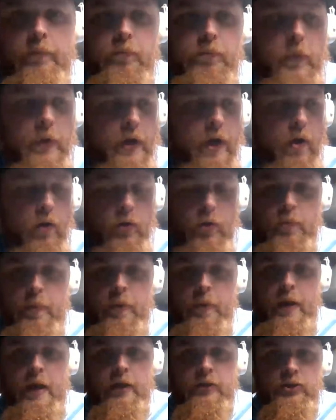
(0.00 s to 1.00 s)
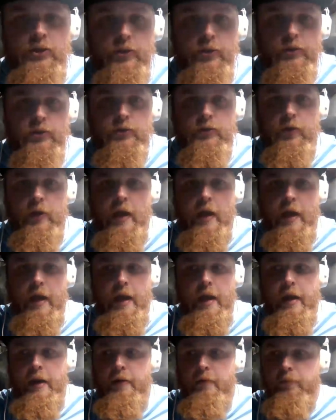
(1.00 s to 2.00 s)
the past years,
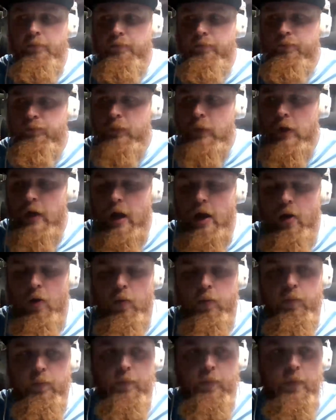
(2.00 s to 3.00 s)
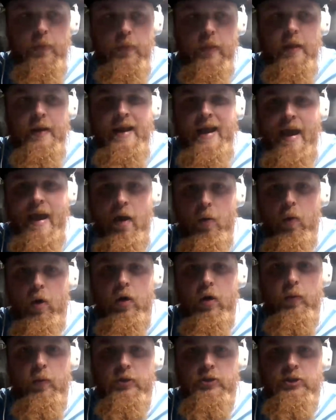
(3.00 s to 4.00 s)
and now
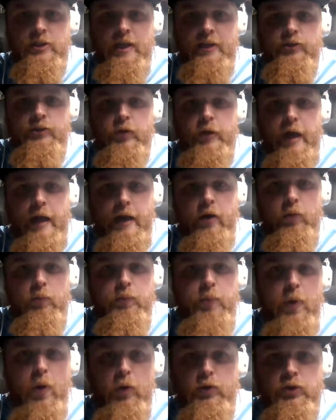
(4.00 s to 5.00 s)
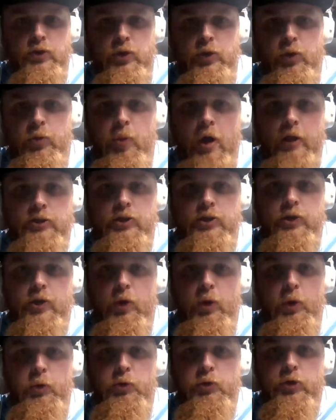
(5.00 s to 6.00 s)
working with Century, I don't post too much of
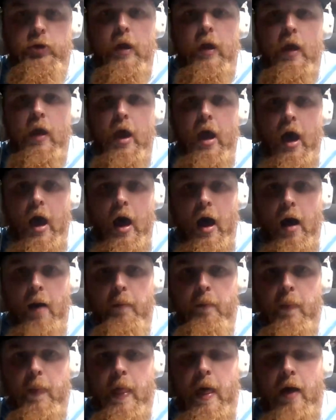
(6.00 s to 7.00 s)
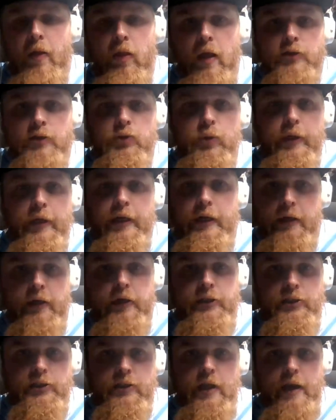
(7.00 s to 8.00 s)
those. Unless we get a
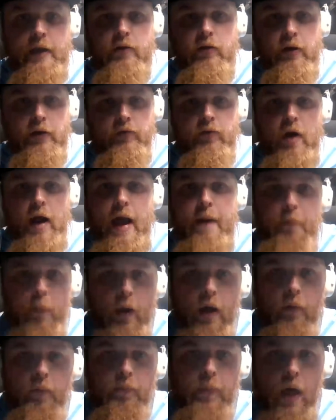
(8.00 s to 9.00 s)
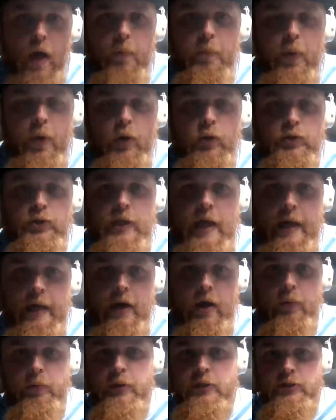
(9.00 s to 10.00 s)
nice decorative wrap, I'll post that
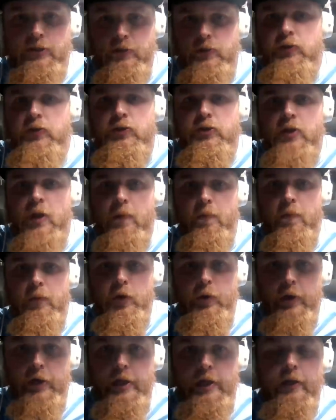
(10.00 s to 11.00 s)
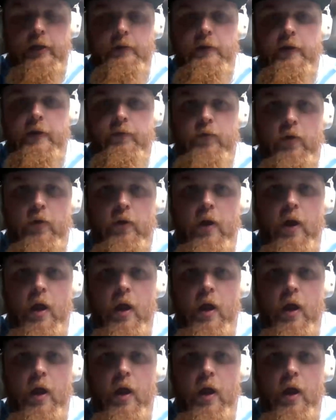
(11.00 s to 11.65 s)
up because it's just something unique and different.